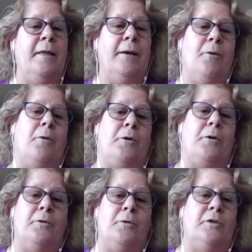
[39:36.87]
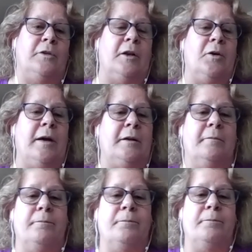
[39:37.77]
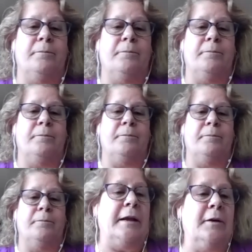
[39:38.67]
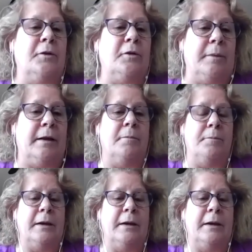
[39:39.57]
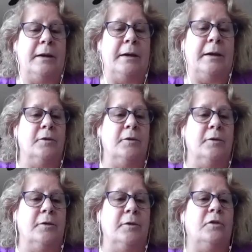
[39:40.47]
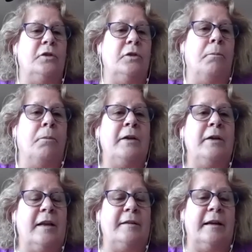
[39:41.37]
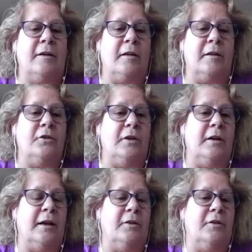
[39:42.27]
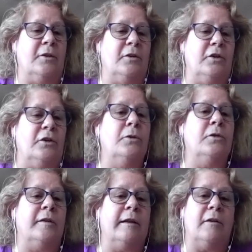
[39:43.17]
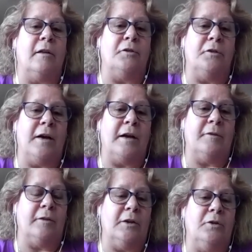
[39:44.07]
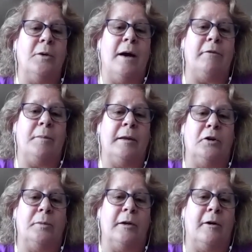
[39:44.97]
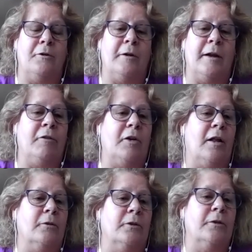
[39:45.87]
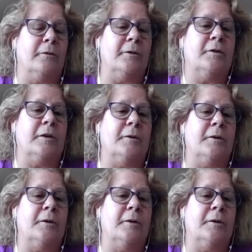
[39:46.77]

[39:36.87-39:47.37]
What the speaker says: or you're just going to go ahead and merge with somebody else and become bigger, because to embrace that technology and to use the technology effectively, you do have to be a little bit larger and have the dollars. So